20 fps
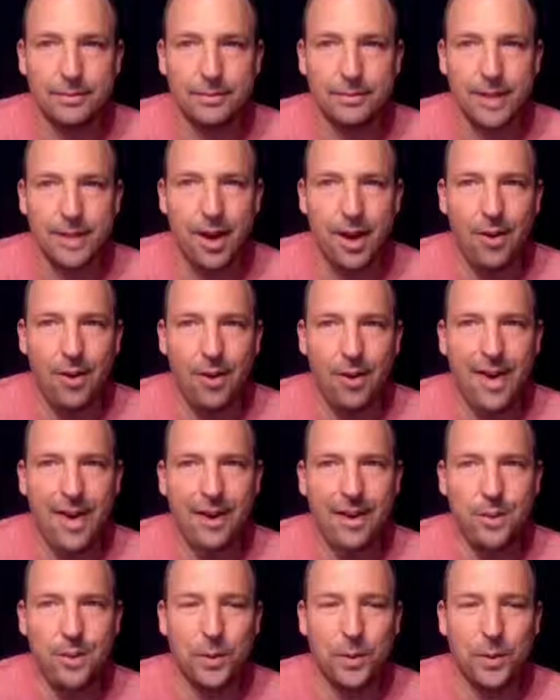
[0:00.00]
All right,
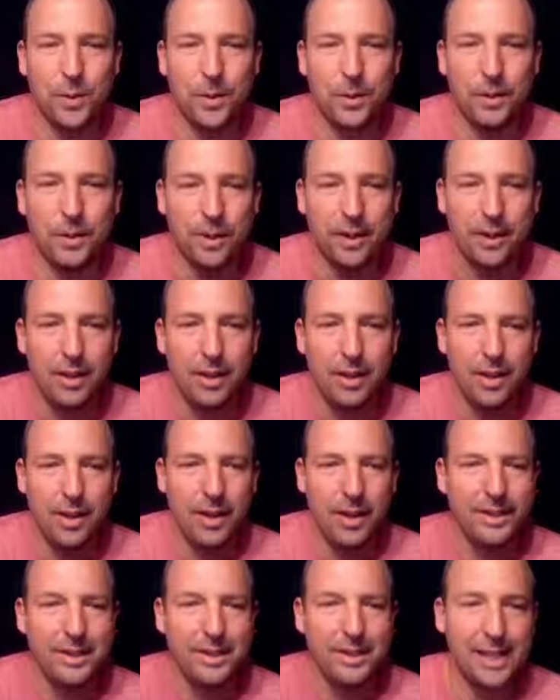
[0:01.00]
cool. In
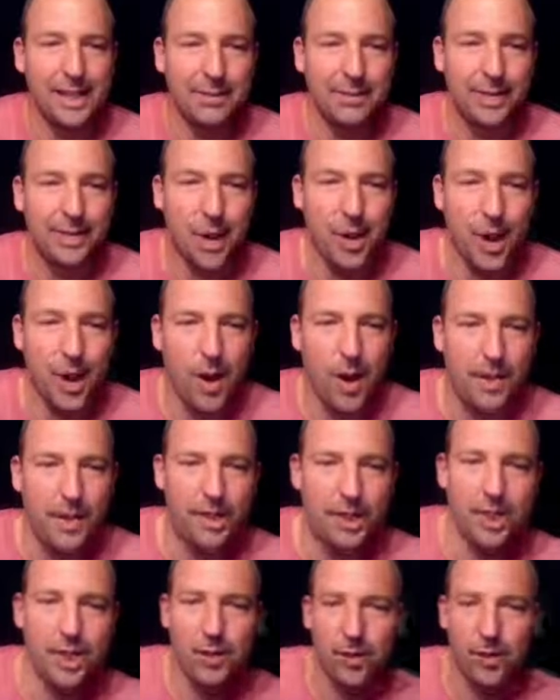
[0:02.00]
this next video, I'm going to
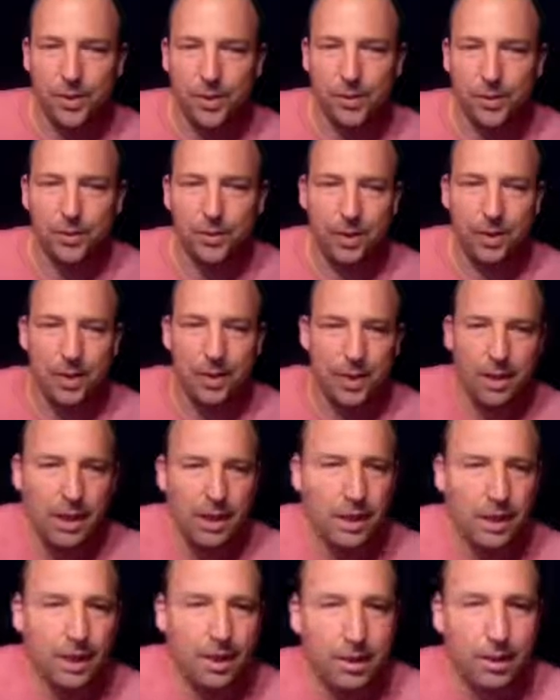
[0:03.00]
show you
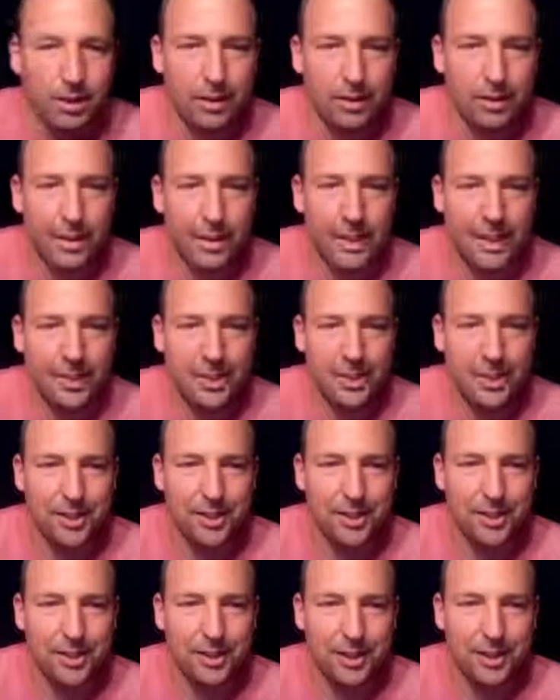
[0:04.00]
to get
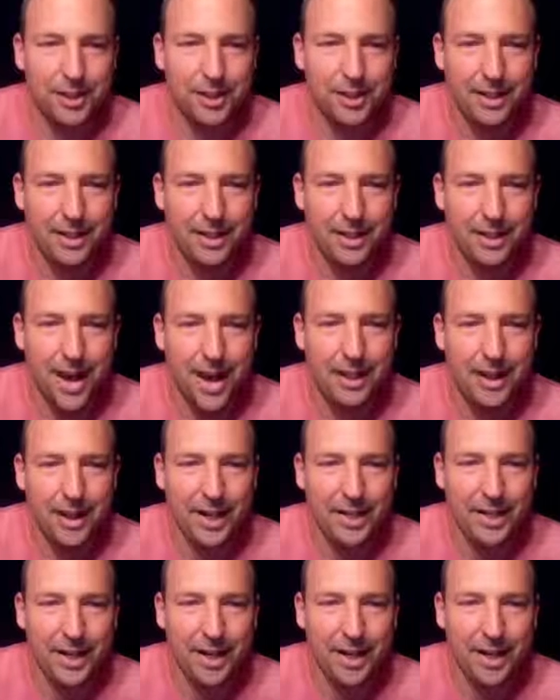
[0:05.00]
your how to get
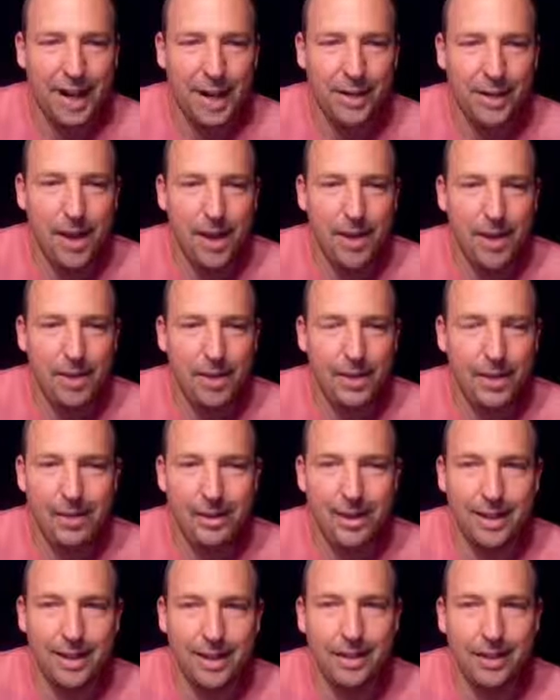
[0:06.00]
your API key.
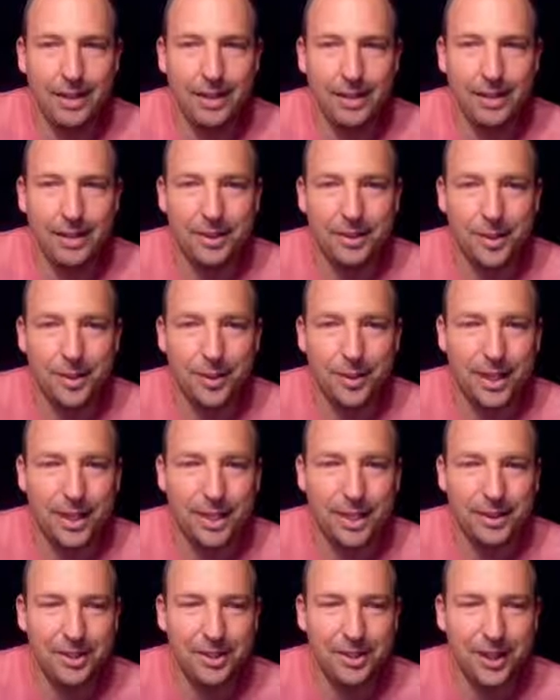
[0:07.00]
Now, don't
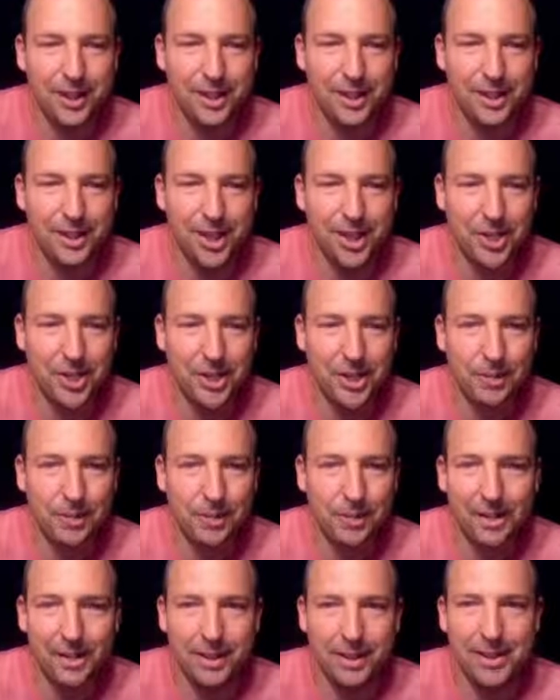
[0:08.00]
get discouraged.
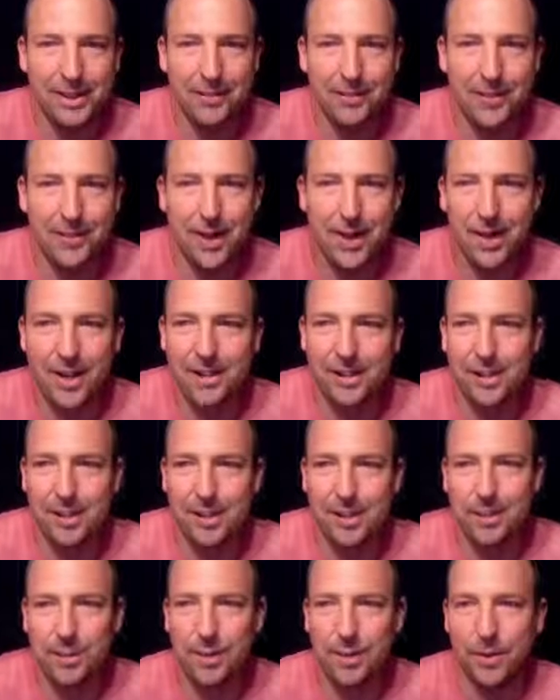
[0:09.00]
This is very
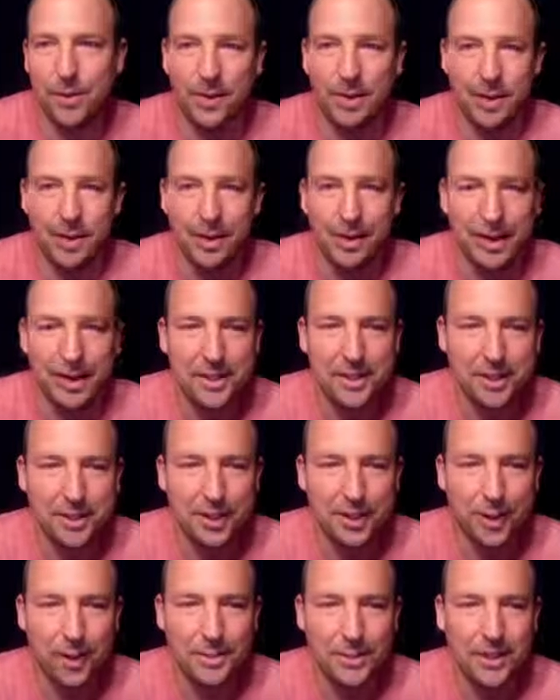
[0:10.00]
simple. It's just a
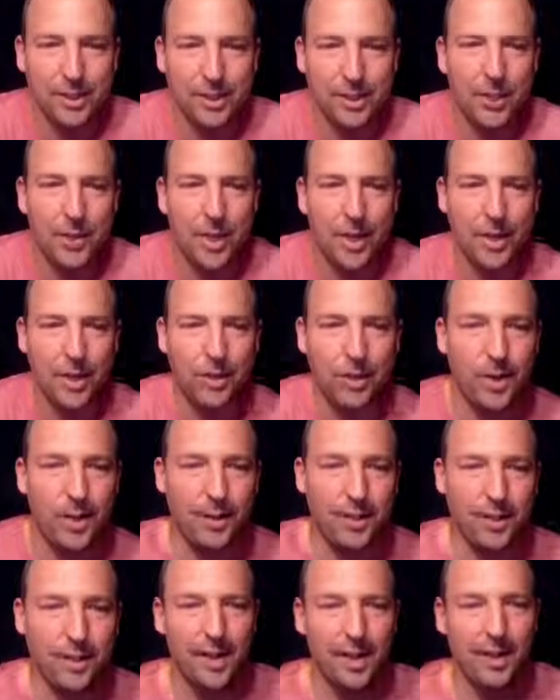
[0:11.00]
little piece of code that you need
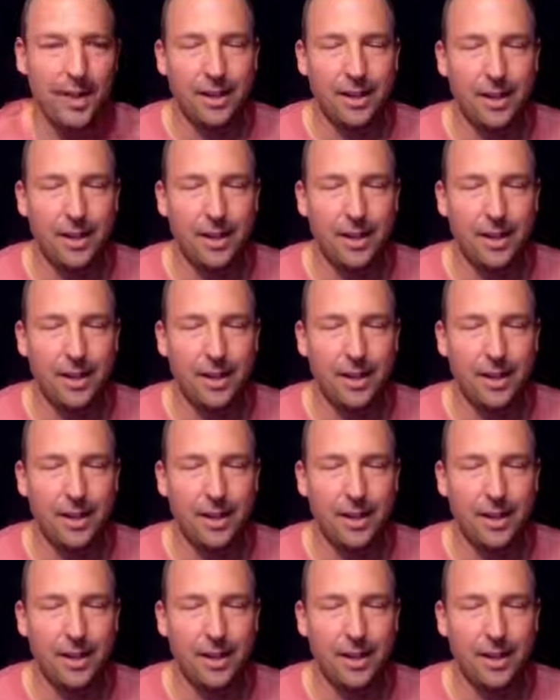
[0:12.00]
to get